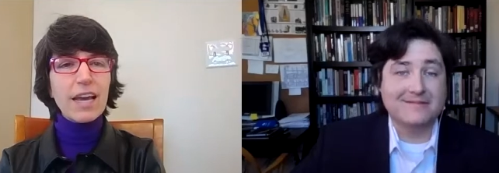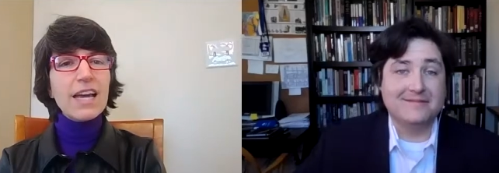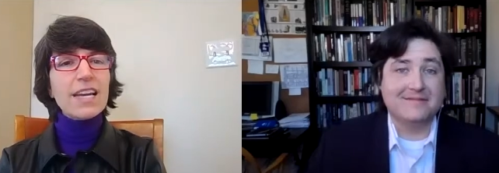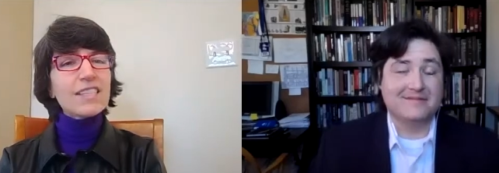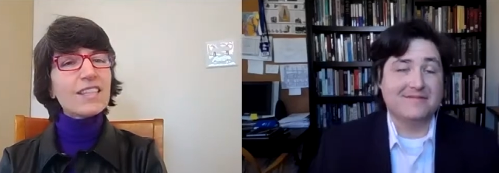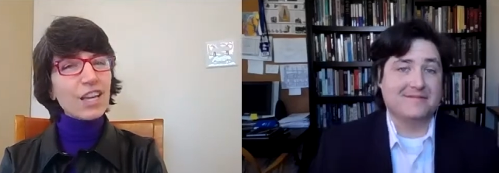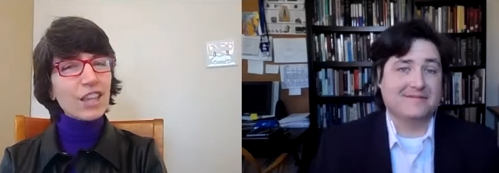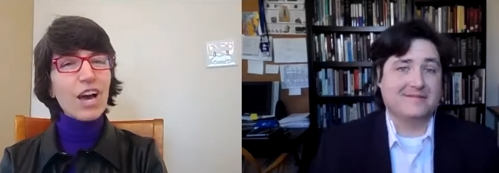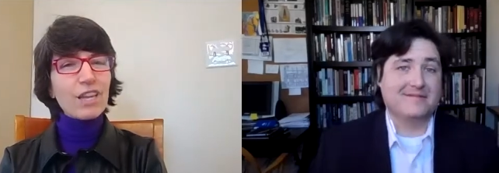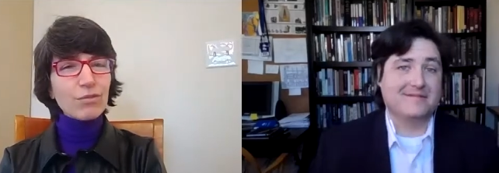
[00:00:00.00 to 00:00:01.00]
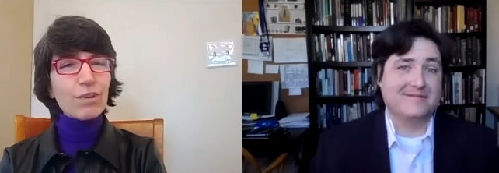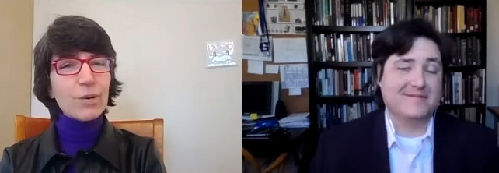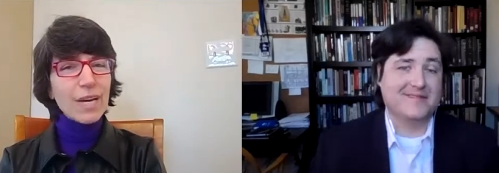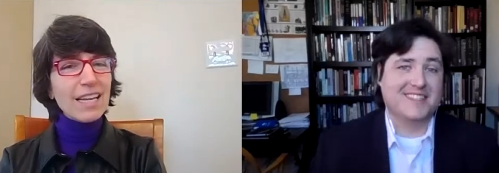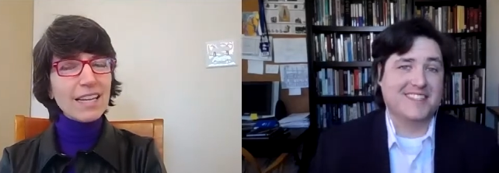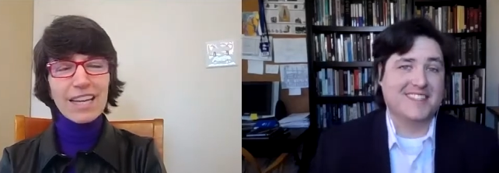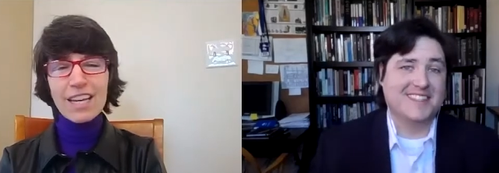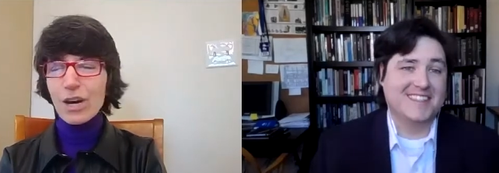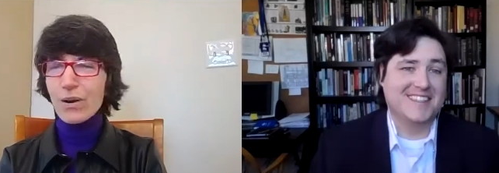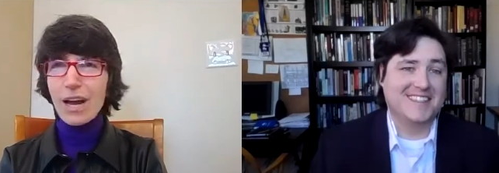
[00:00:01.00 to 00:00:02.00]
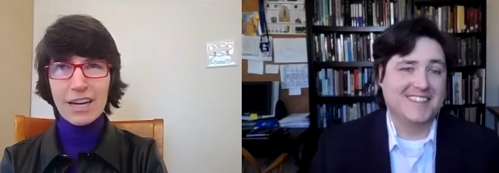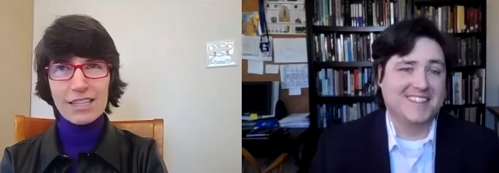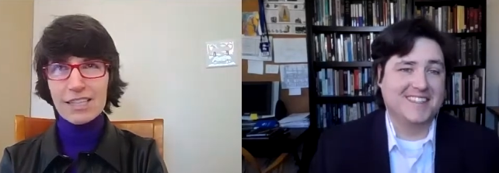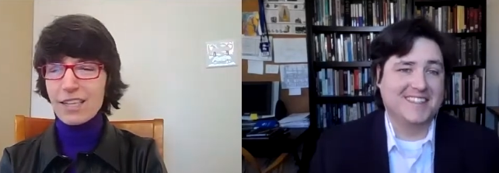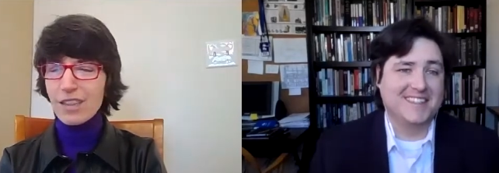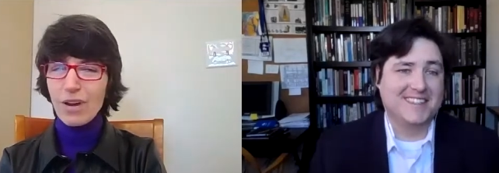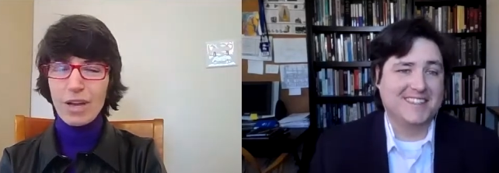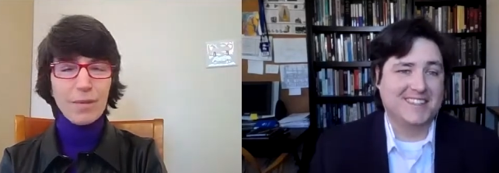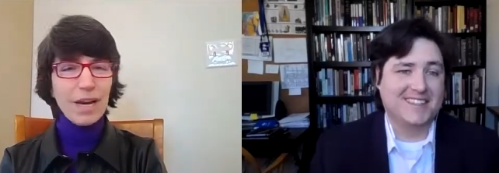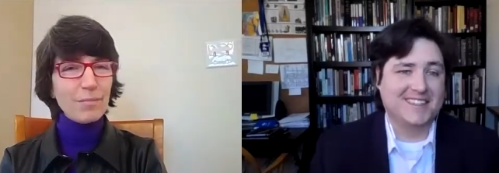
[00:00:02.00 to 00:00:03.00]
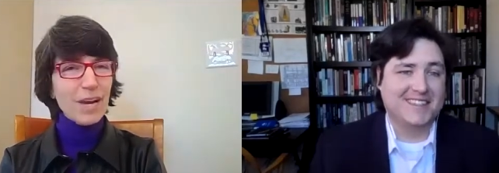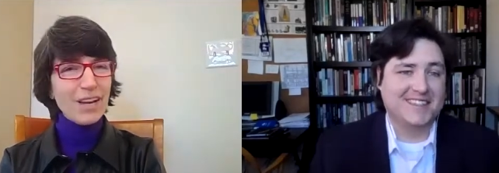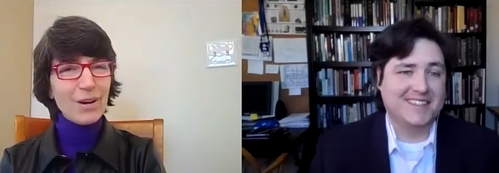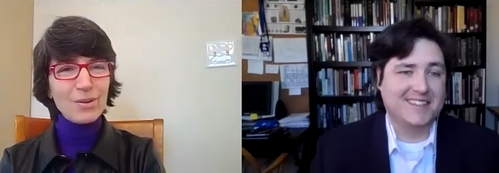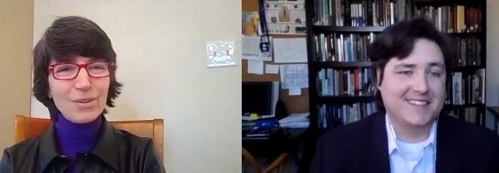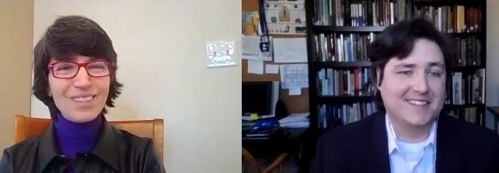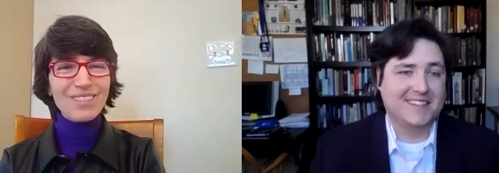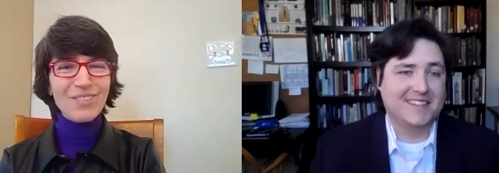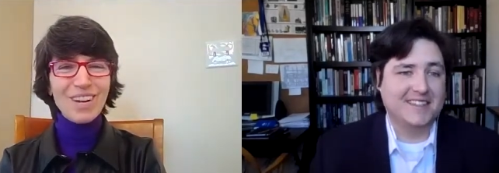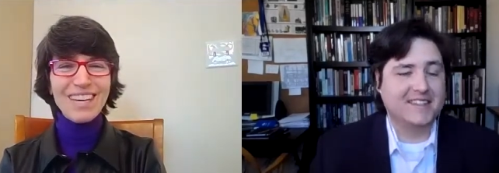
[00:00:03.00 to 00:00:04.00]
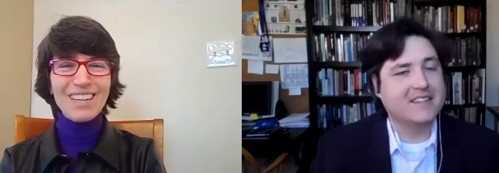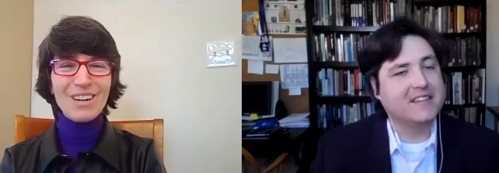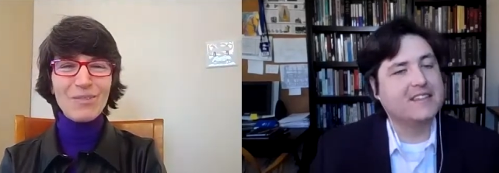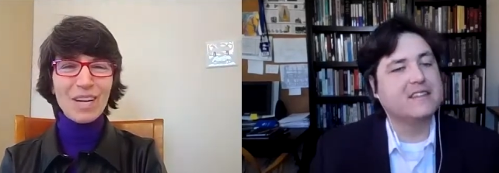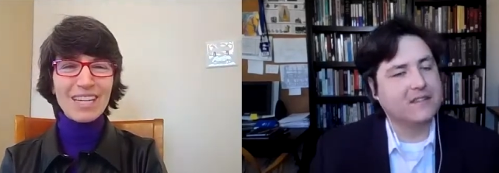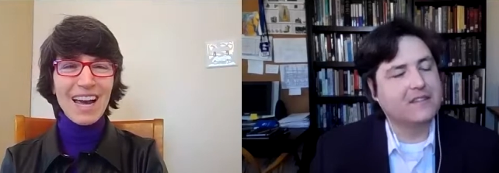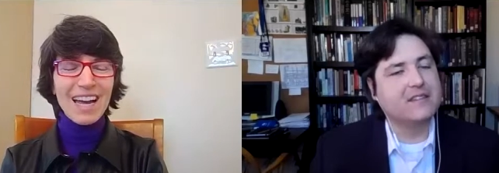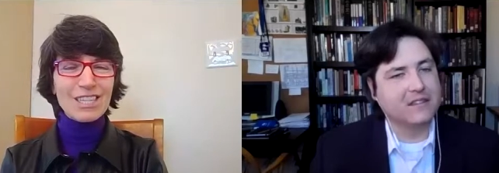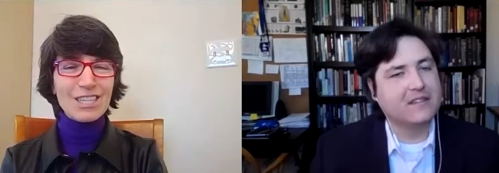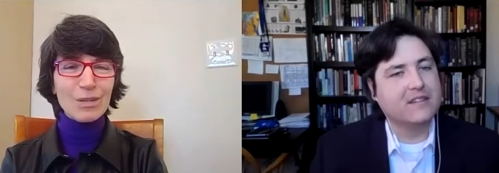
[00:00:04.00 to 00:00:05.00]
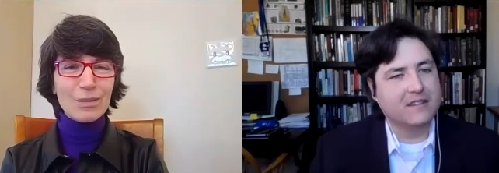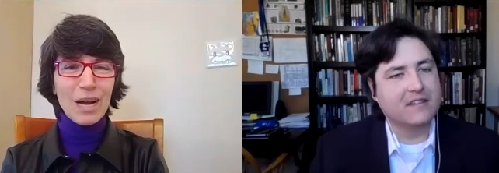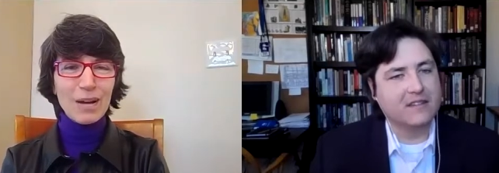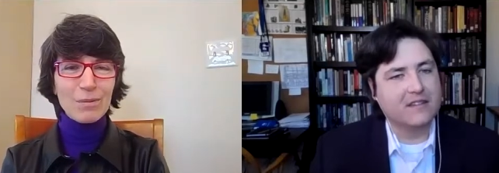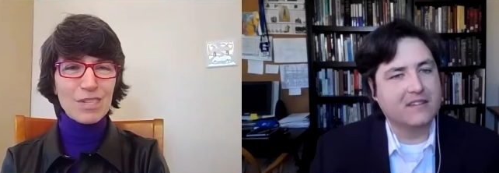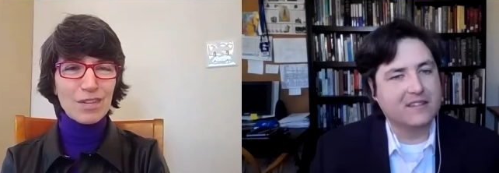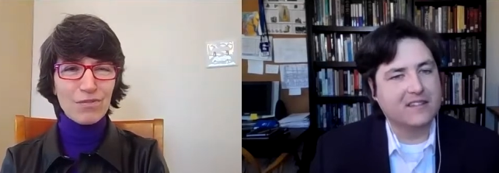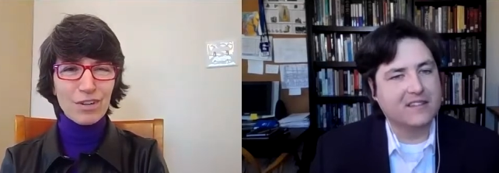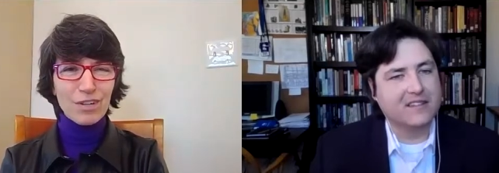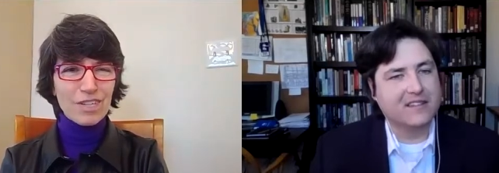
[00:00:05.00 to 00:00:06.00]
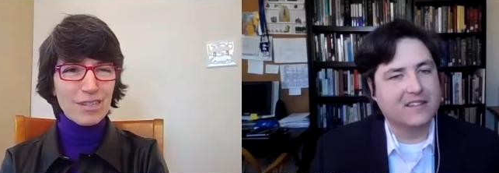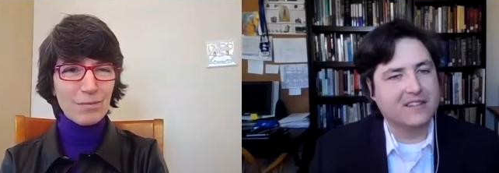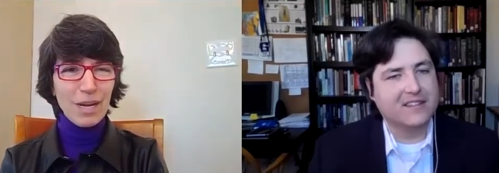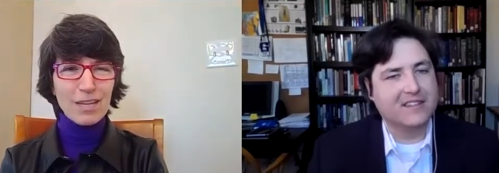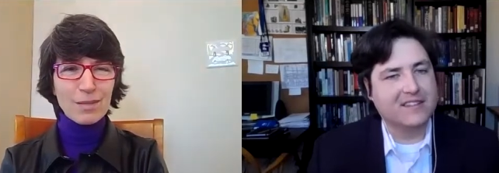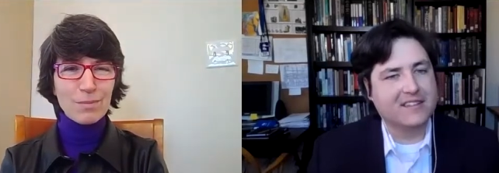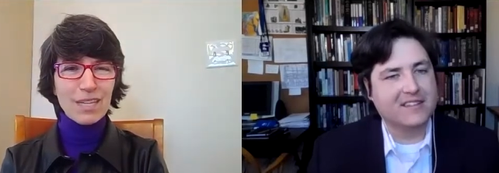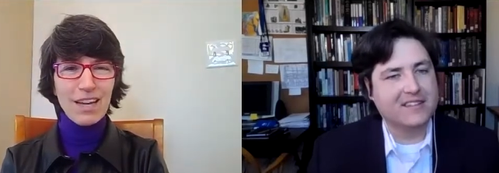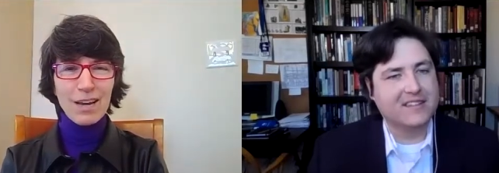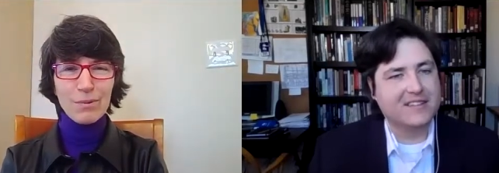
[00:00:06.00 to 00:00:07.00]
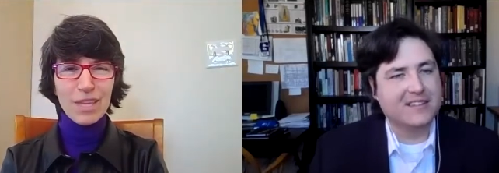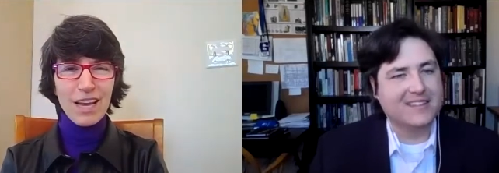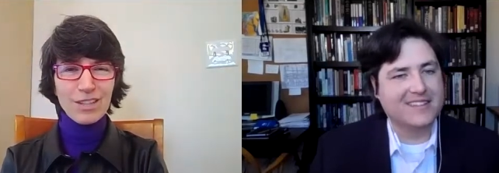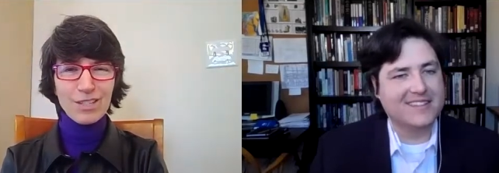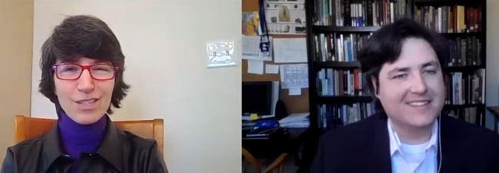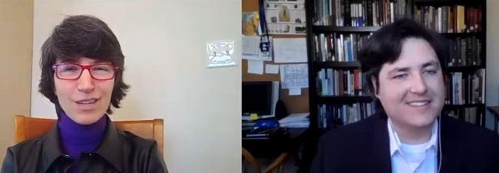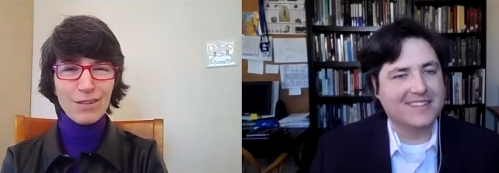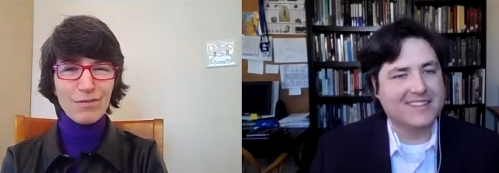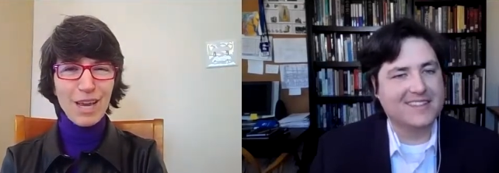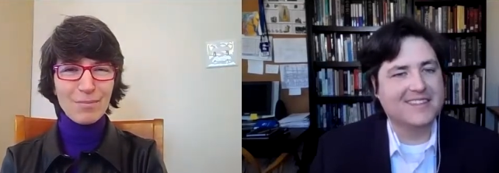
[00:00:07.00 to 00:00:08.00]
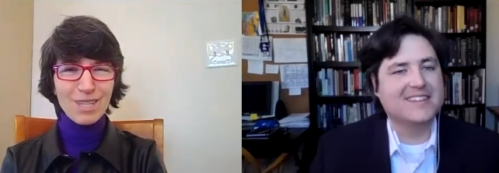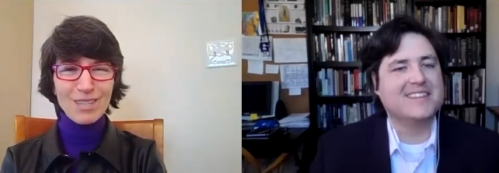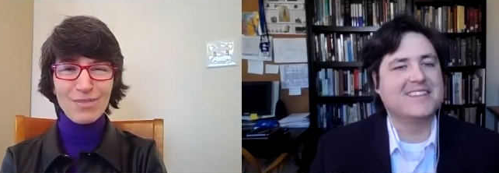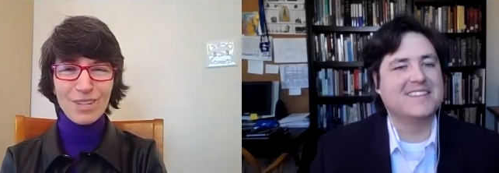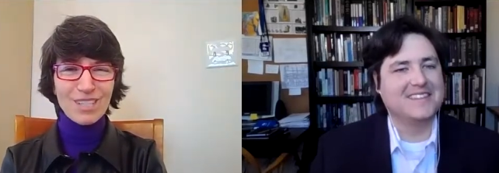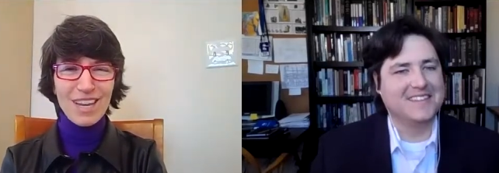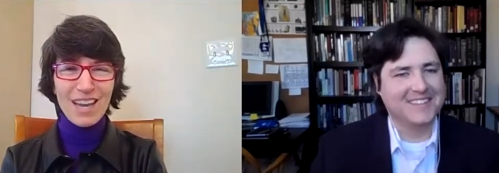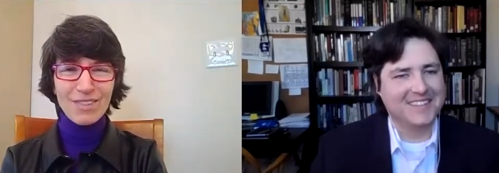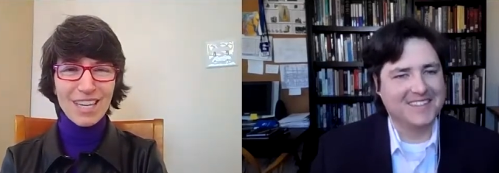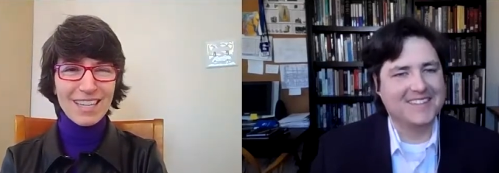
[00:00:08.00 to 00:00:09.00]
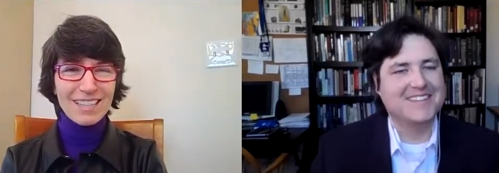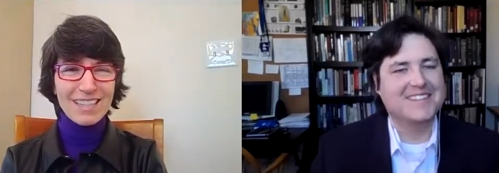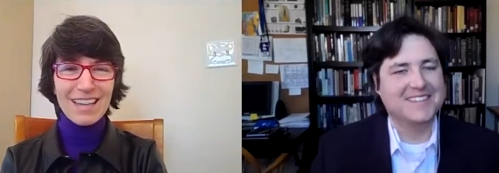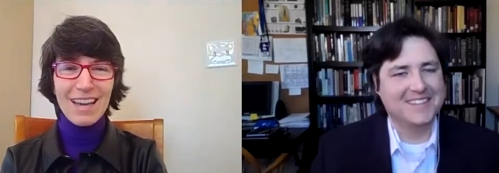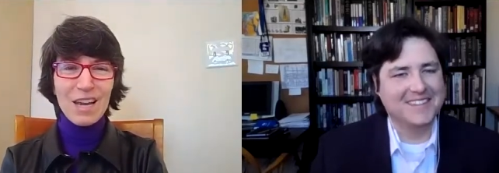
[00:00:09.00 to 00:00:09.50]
Speaker 1: until i thought through it and you know honestly thought about my own what you know what did i do i was the first my husband and i were the eldest in our families first to have kids